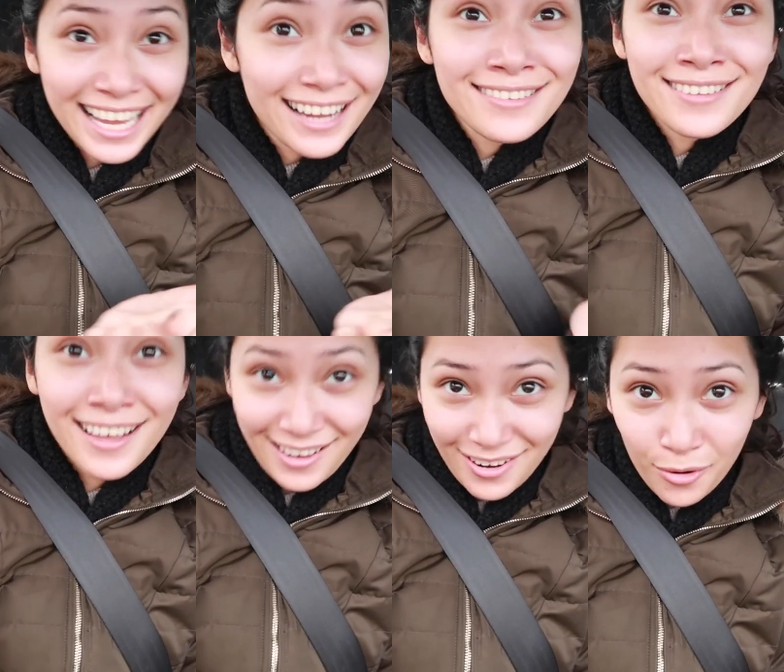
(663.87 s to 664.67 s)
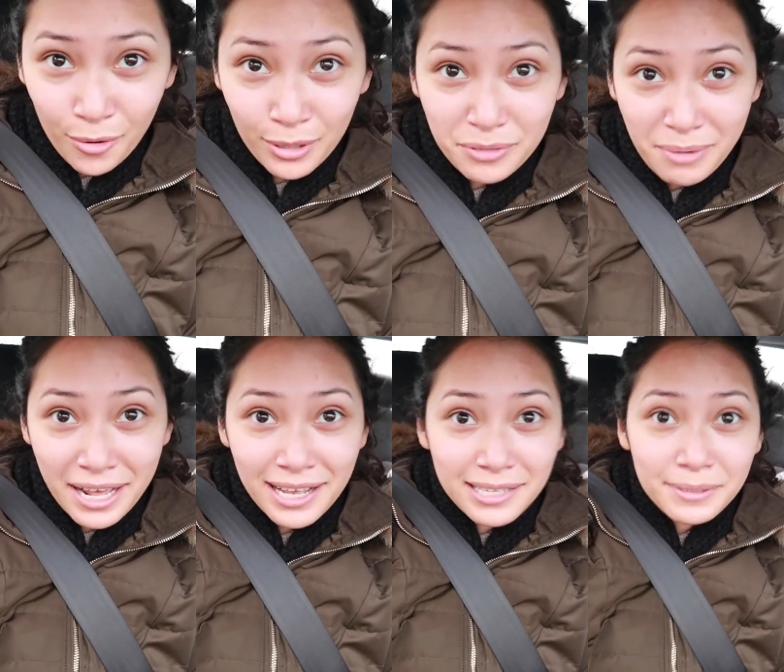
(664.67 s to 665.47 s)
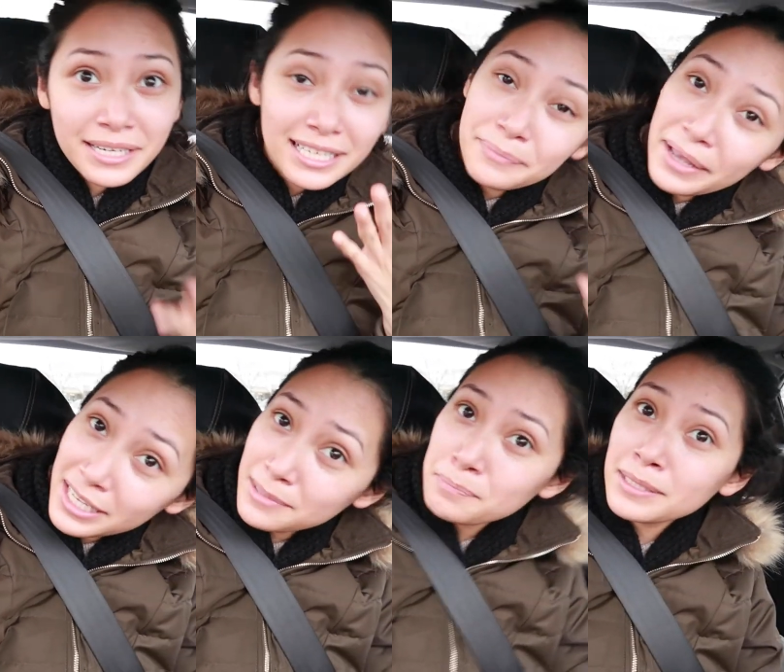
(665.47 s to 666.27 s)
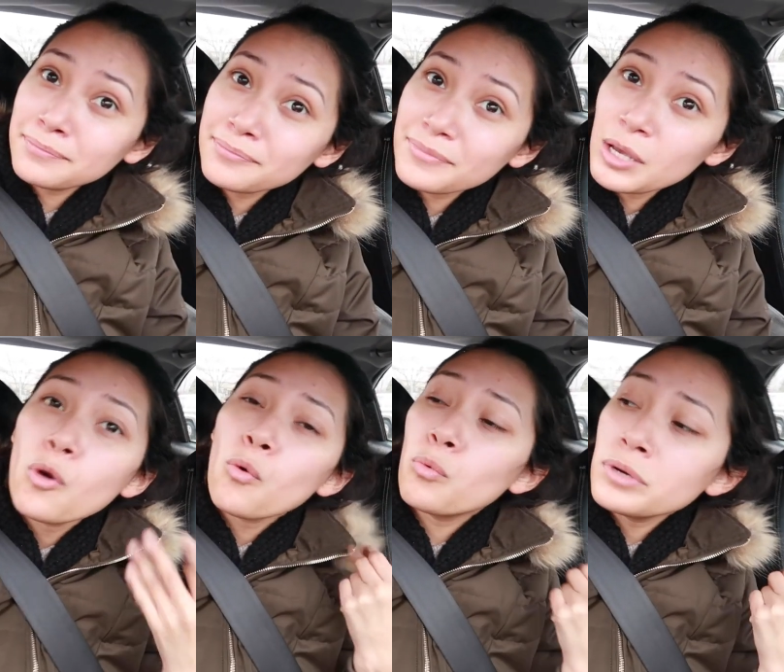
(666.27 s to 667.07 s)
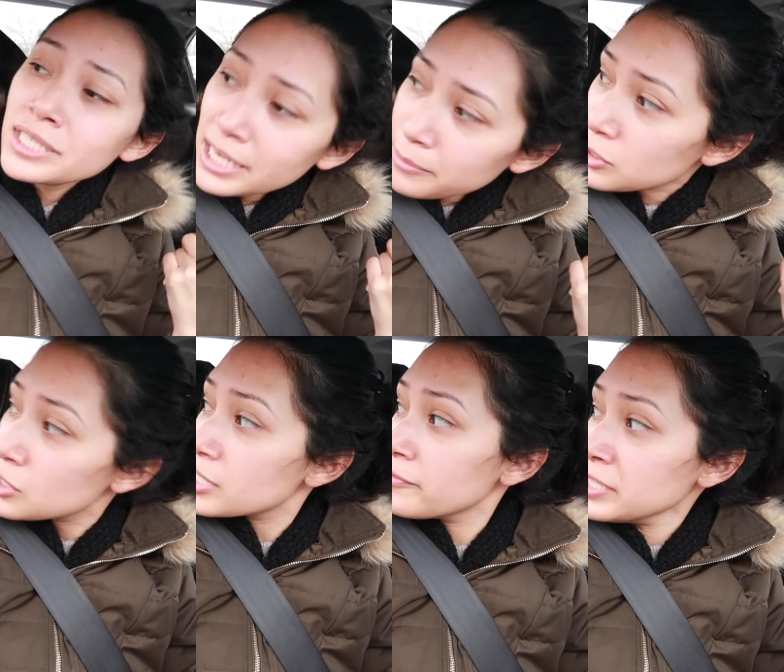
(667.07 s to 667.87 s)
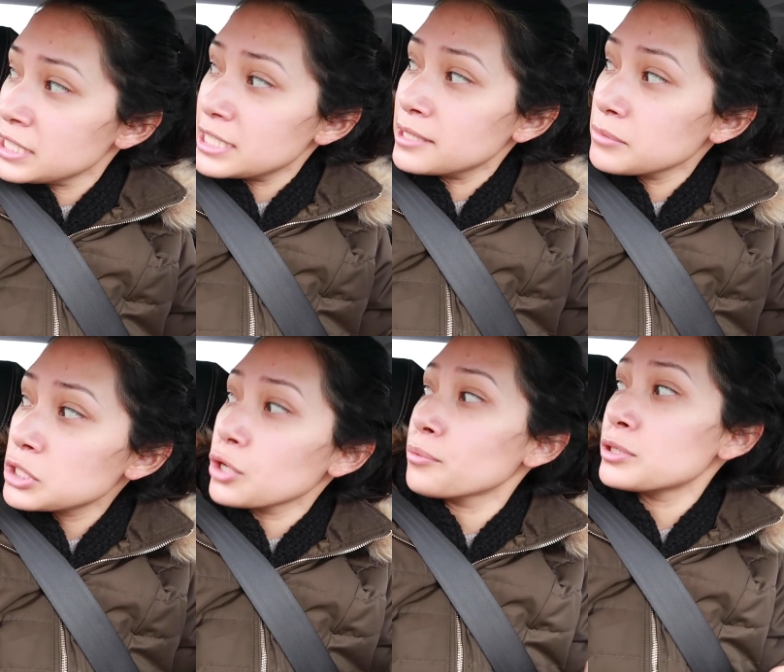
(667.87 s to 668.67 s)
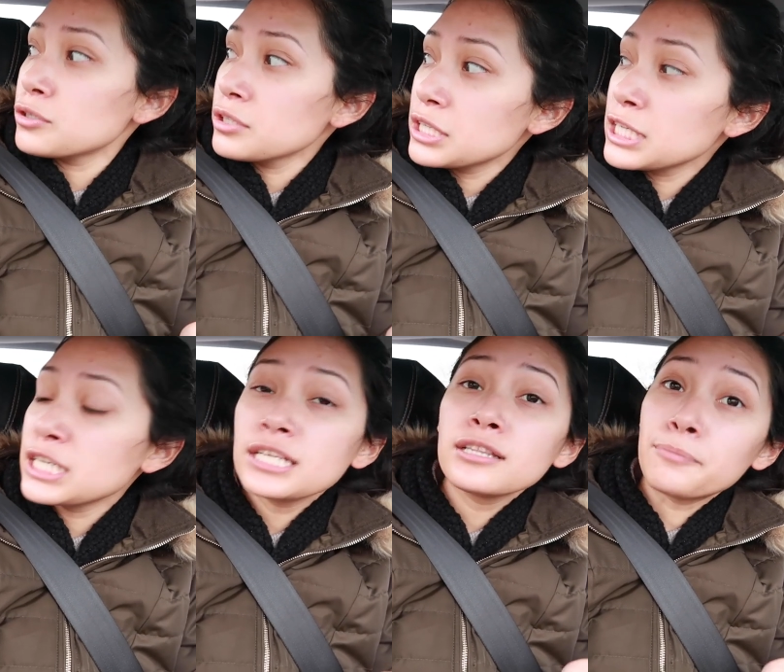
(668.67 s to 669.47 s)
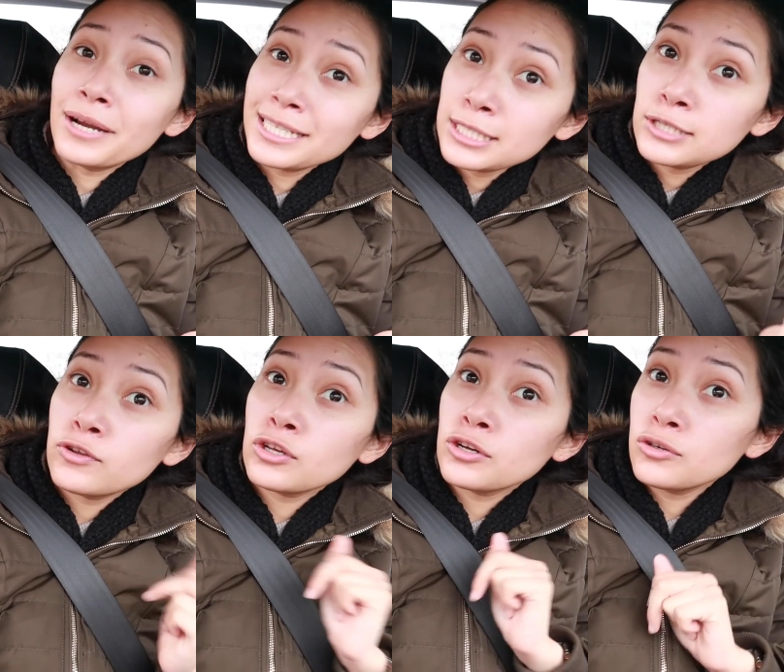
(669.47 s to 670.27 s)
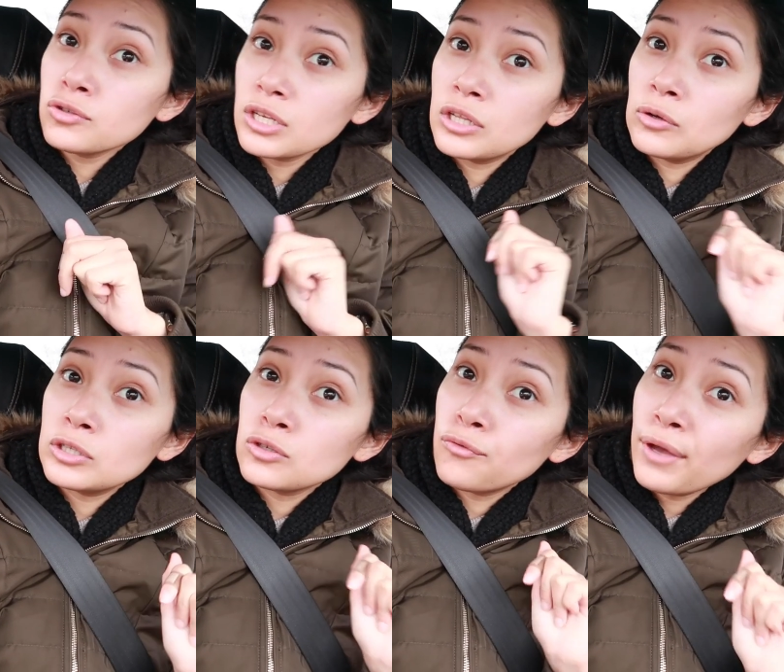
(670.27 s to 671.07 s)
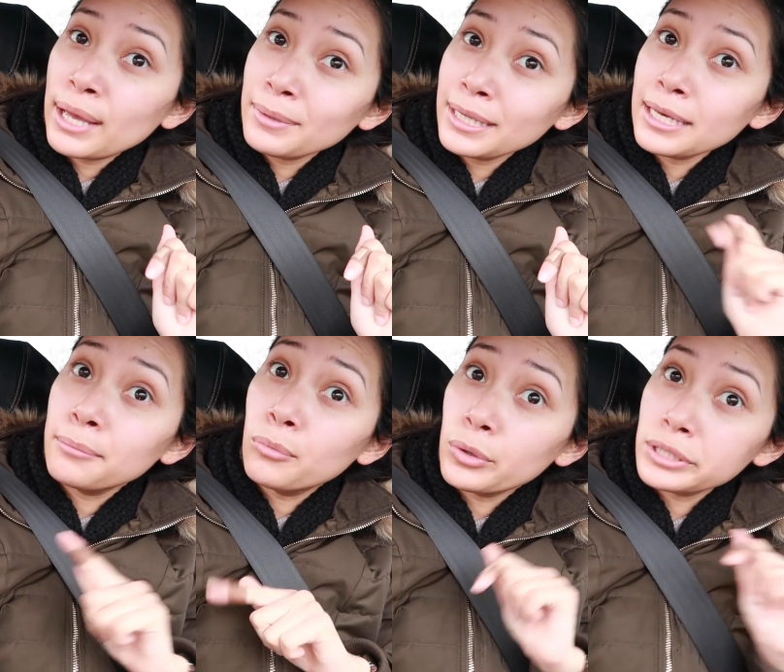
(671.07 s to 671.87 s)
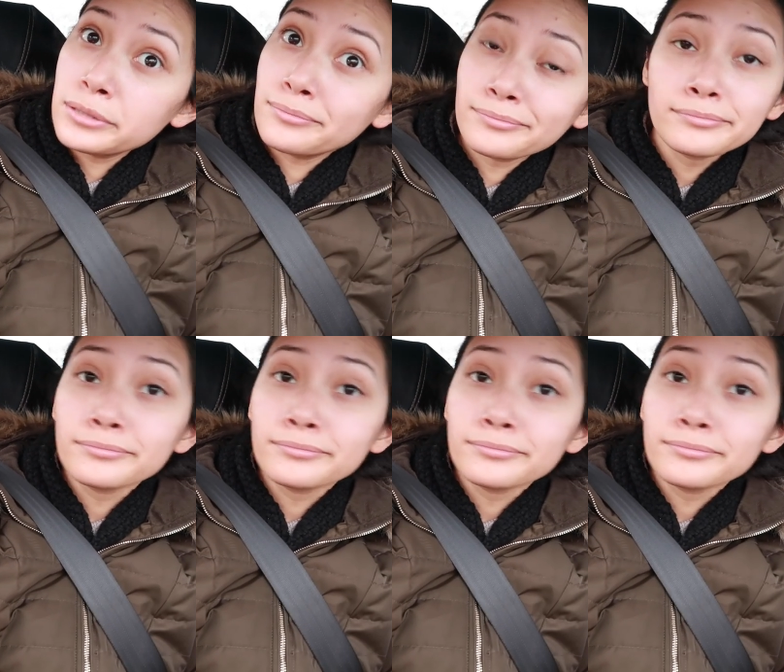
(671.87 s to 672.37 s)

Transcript: get nine according to my husband because my husband was able to convince him to go return the thing the presents for the girls and only do family and boys.